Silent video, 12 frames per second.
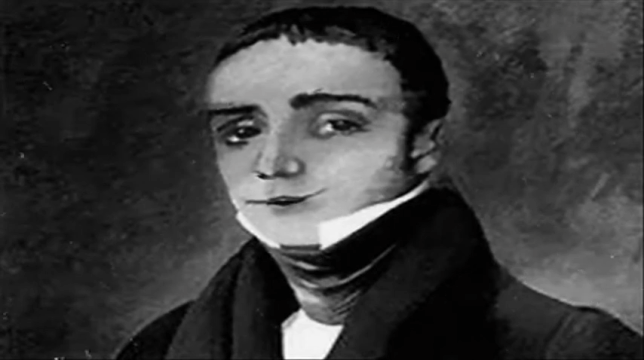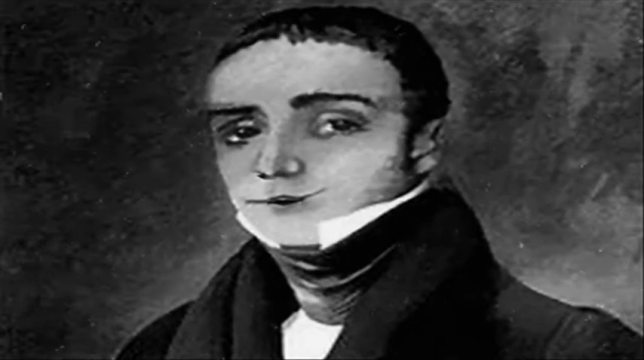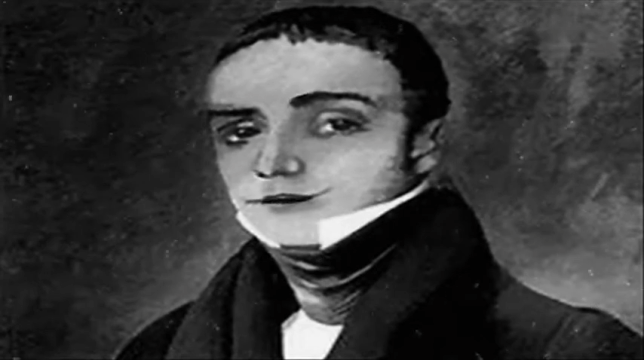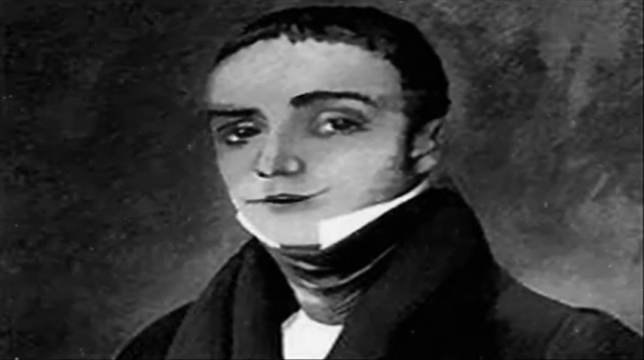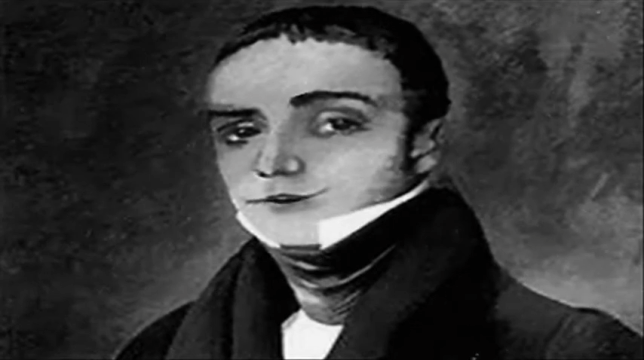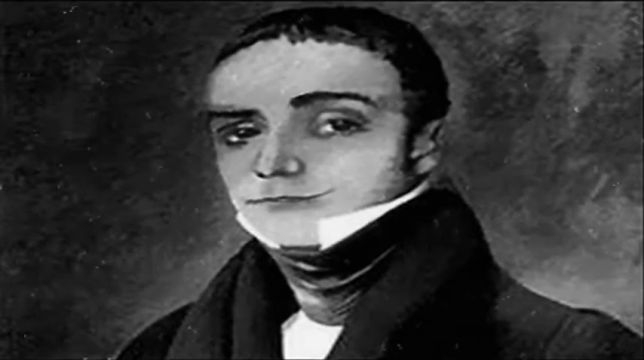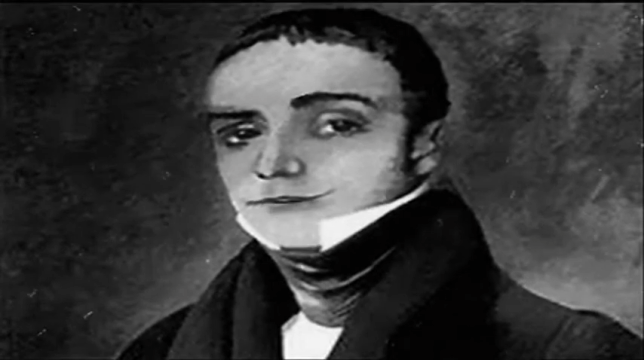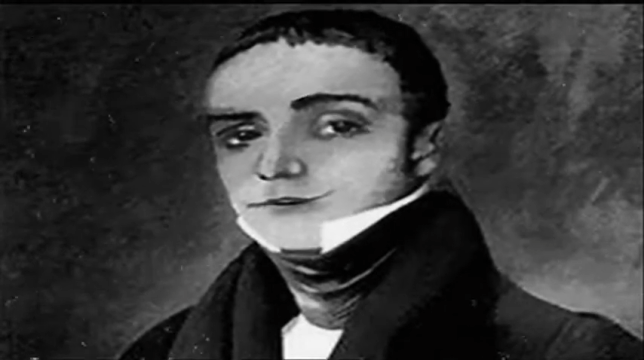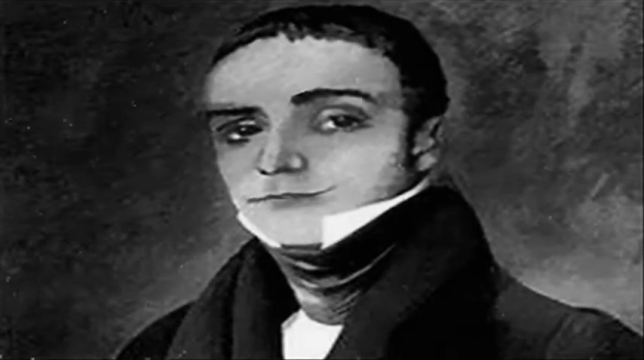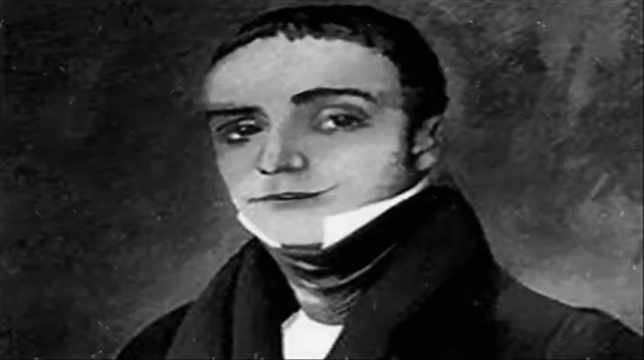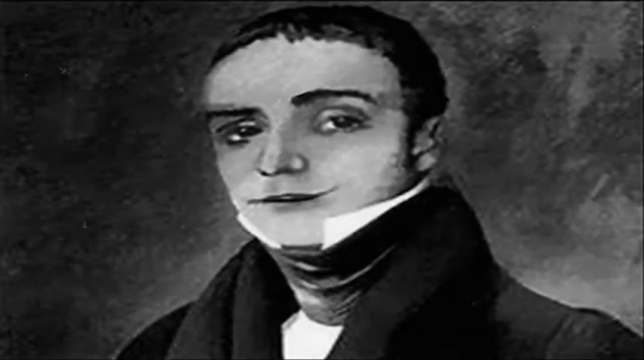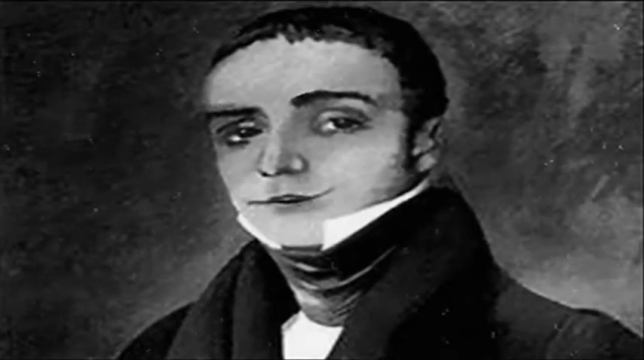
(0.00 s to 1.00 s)
Which
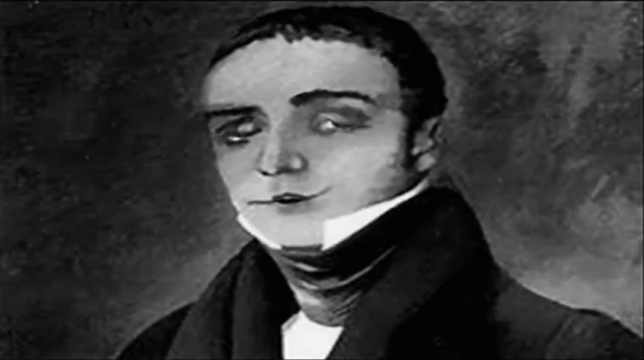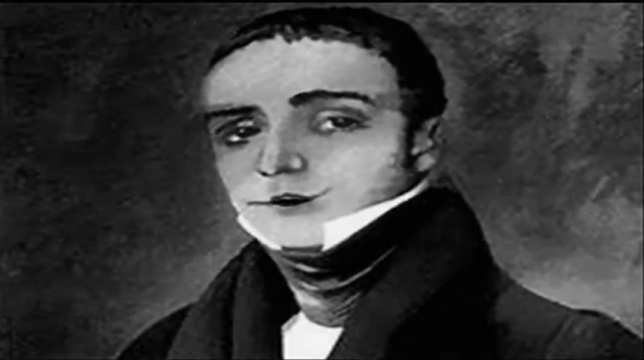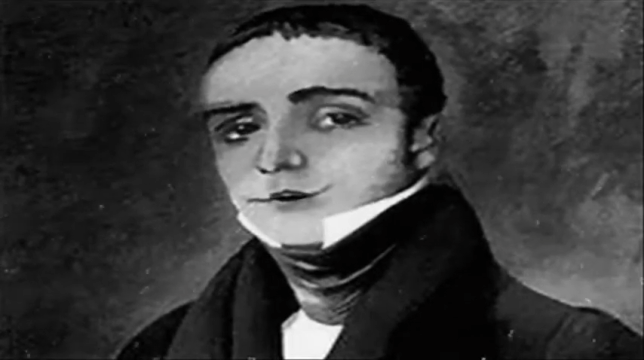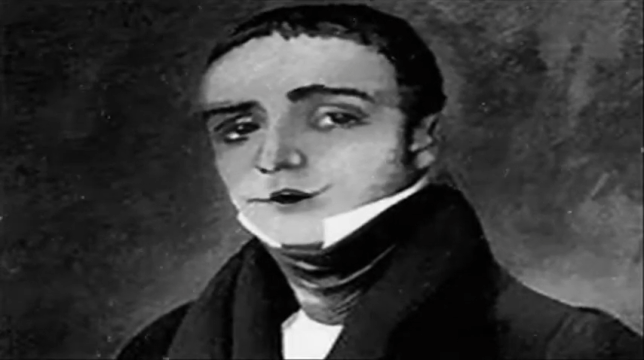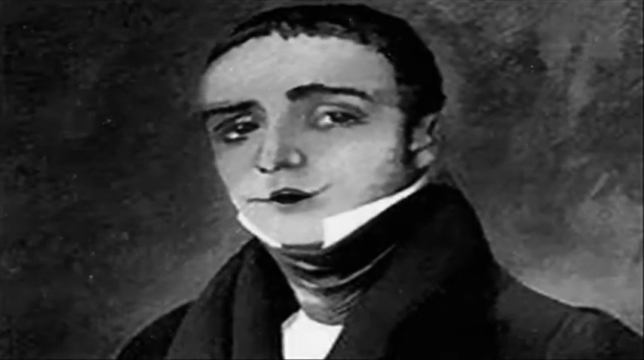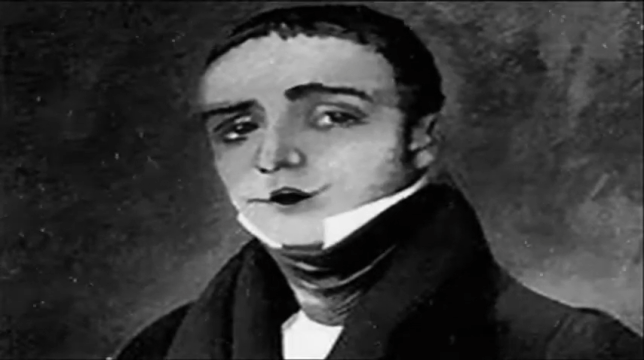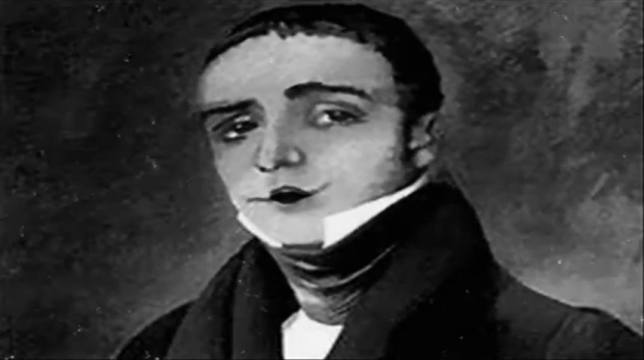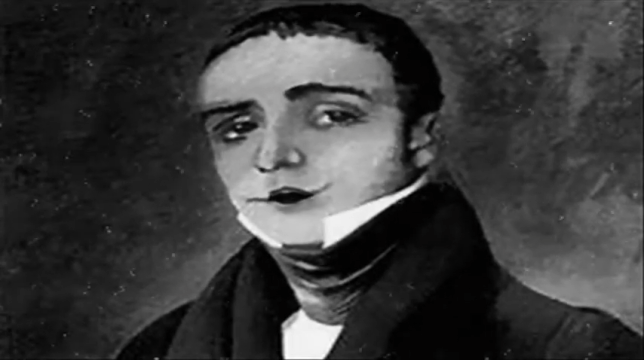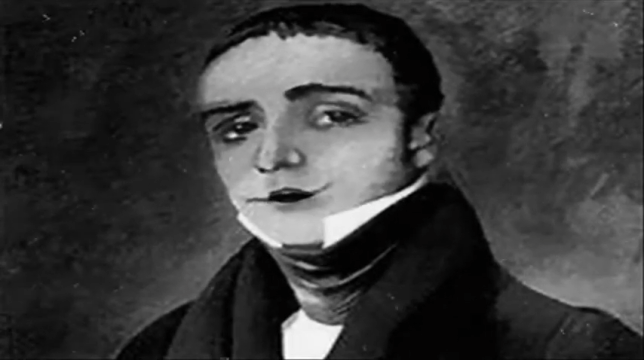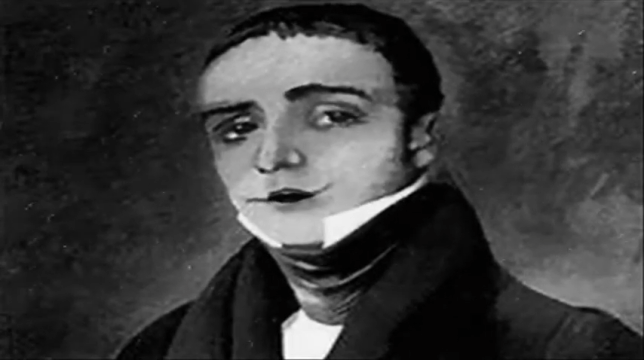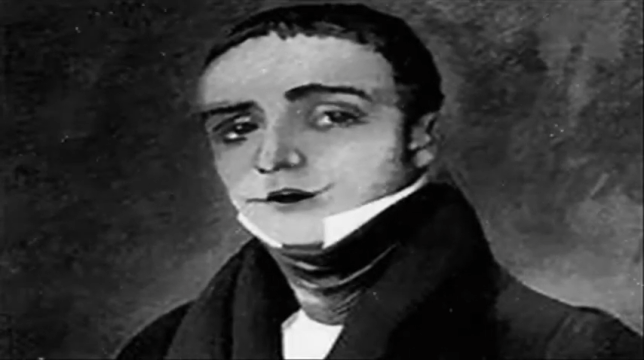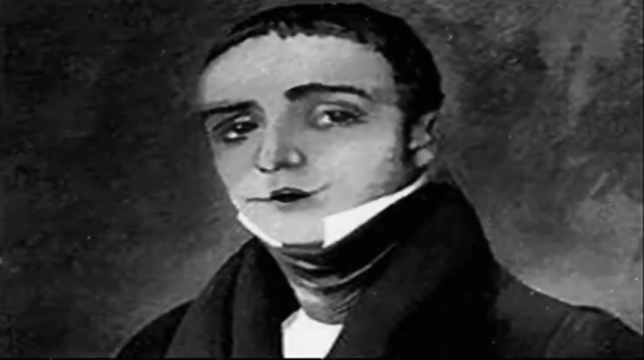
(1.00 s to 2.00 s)
let folks in
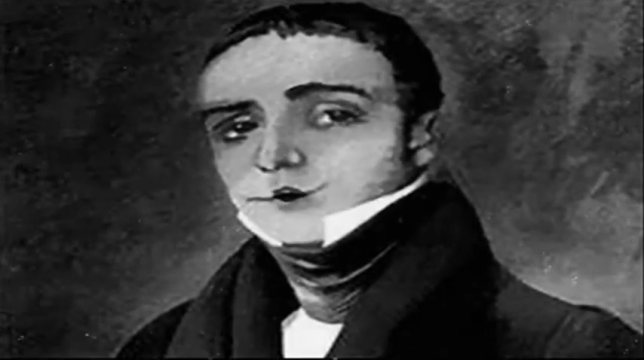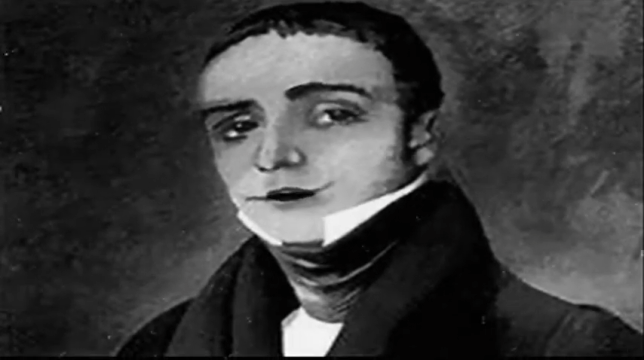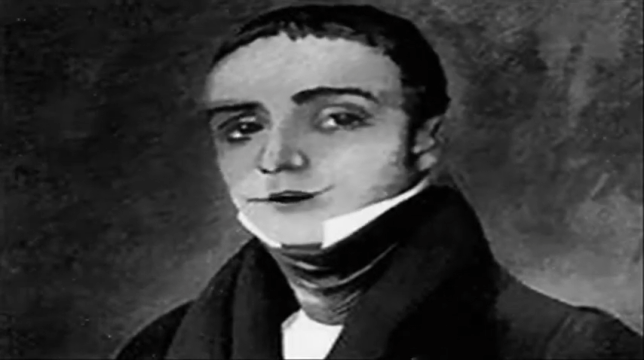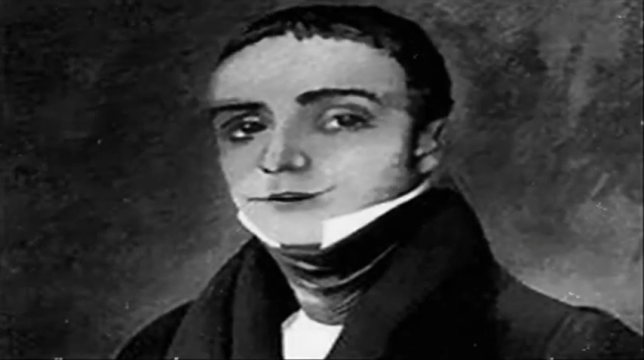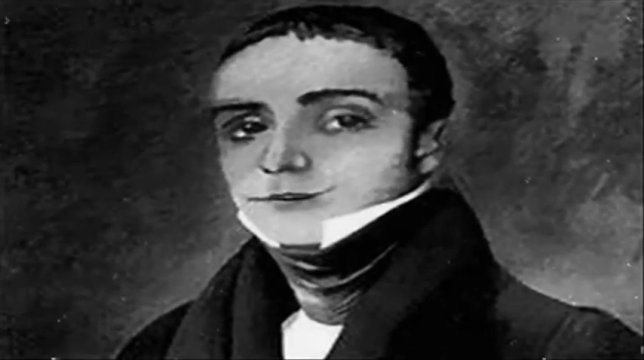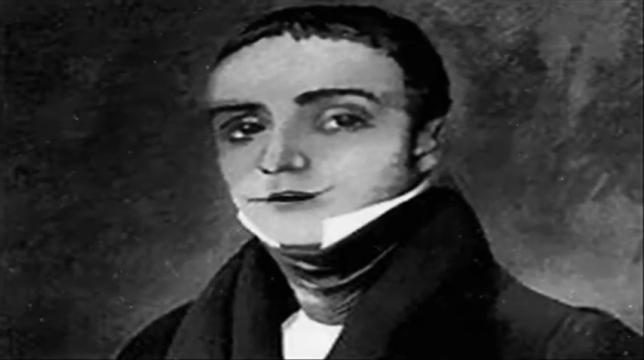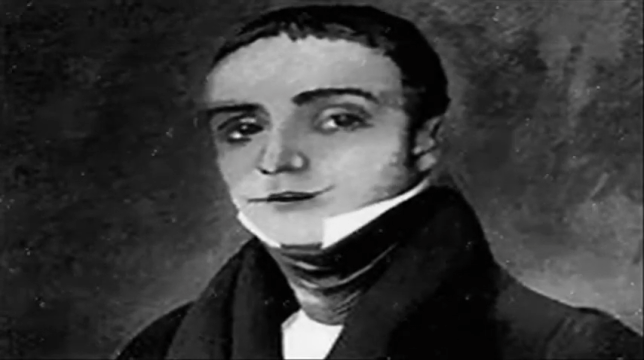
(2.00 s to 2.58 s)
to see some